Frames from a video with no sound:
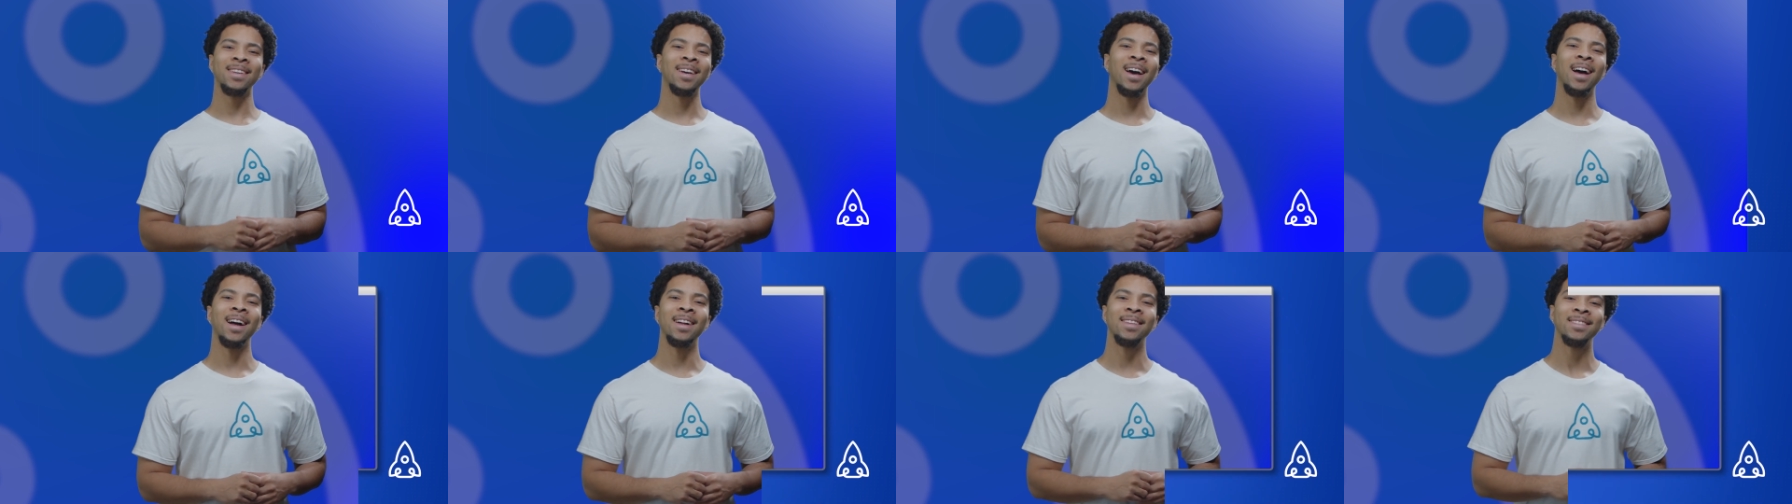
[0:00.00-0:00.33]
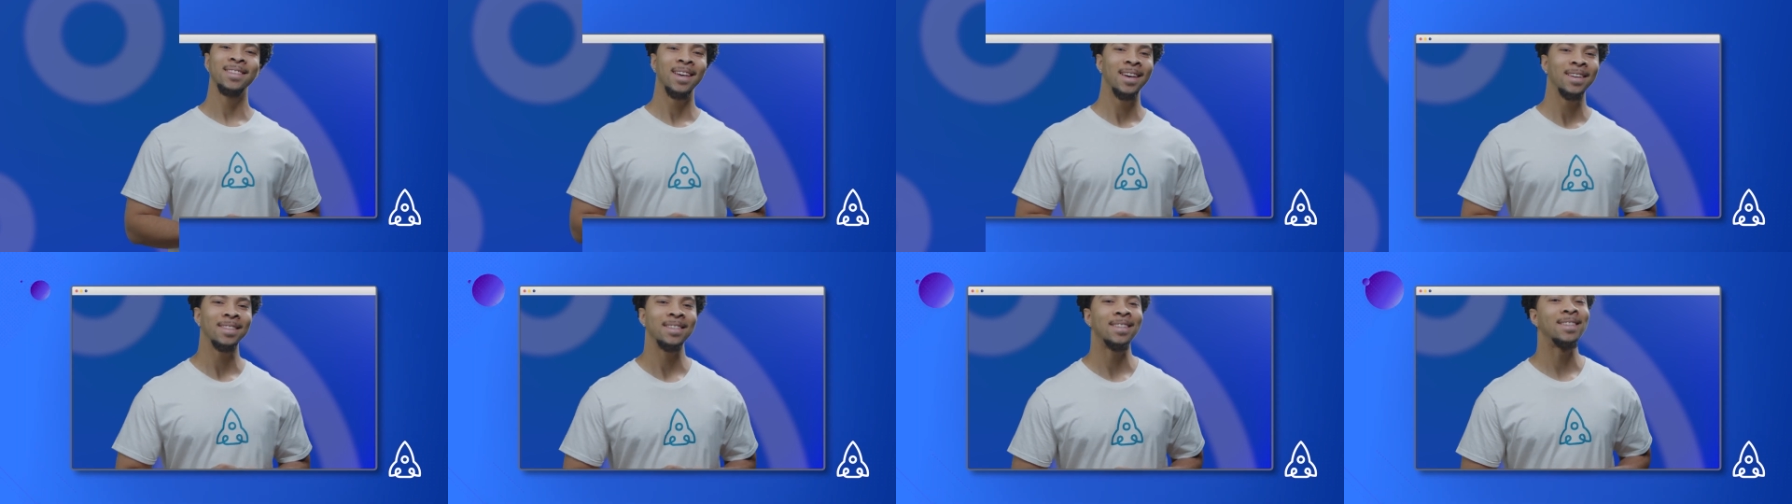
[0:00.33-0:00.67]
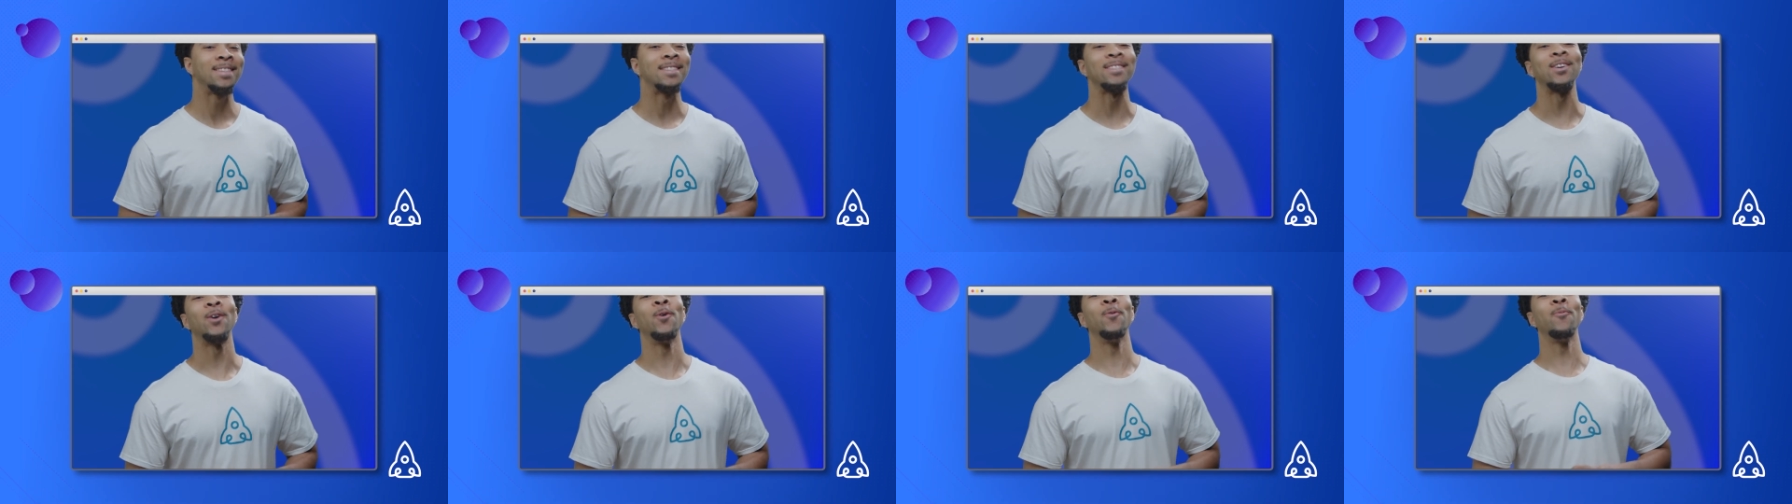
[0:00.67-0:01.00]
to contact
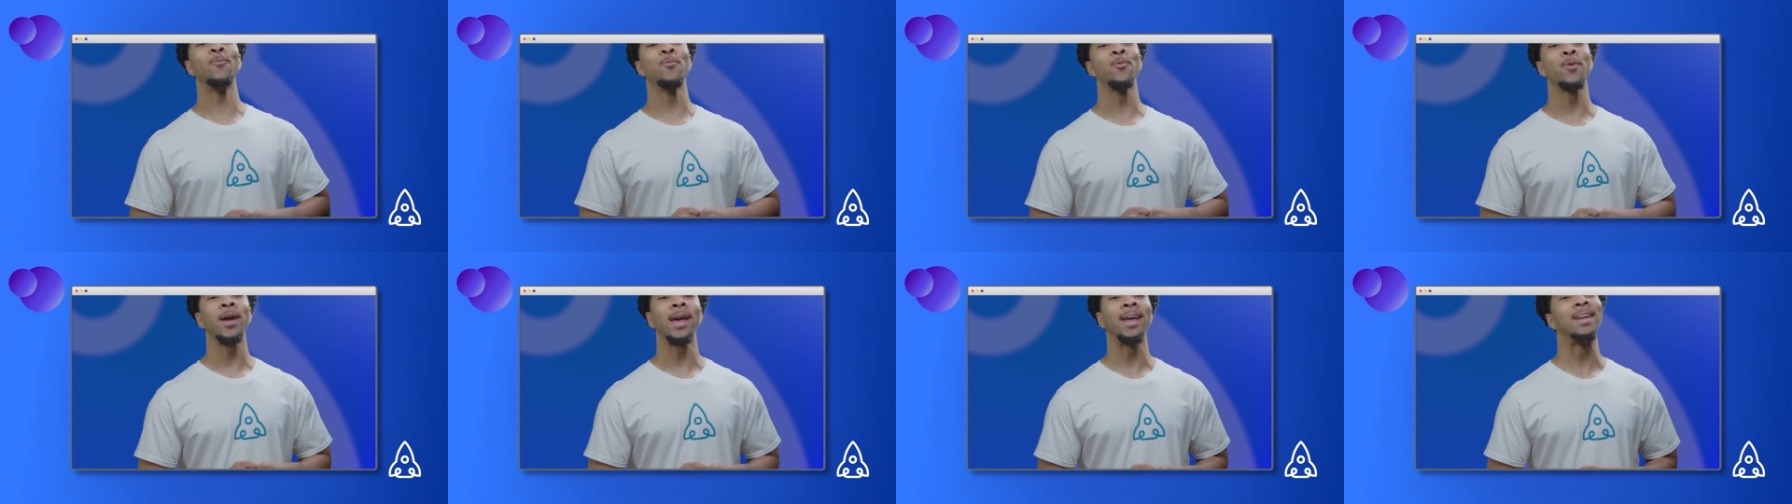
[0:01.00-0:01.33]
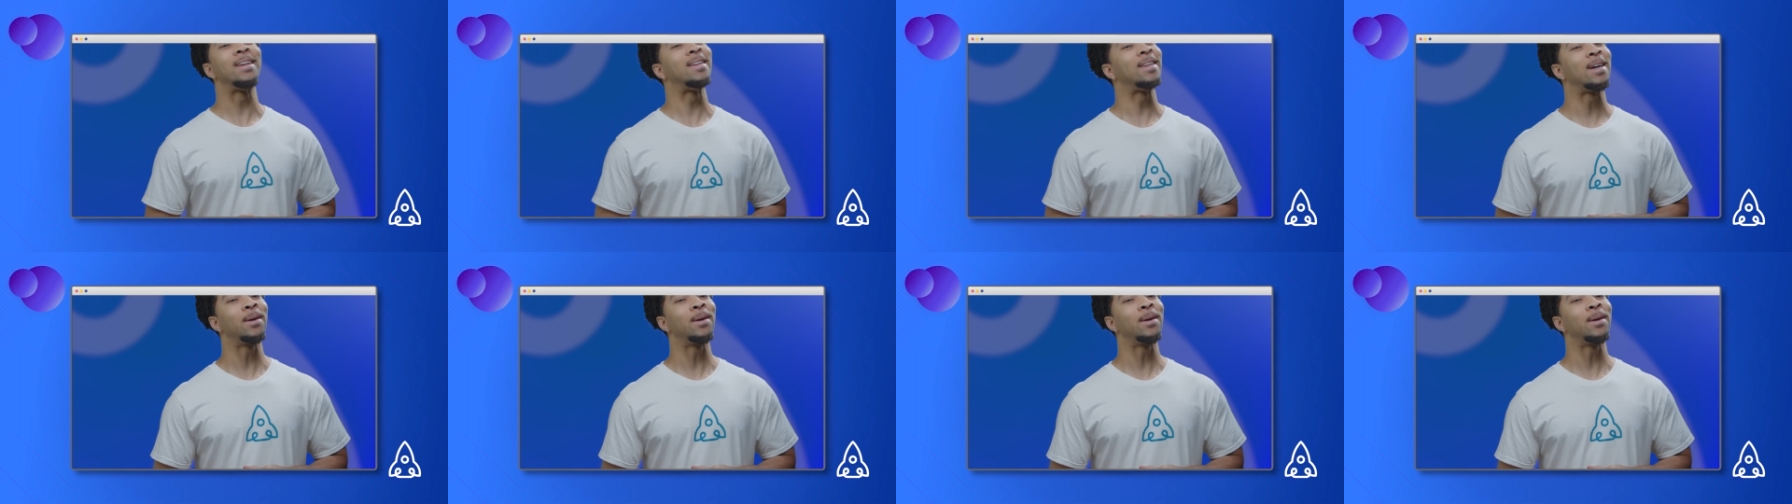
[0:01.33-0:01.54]
us over at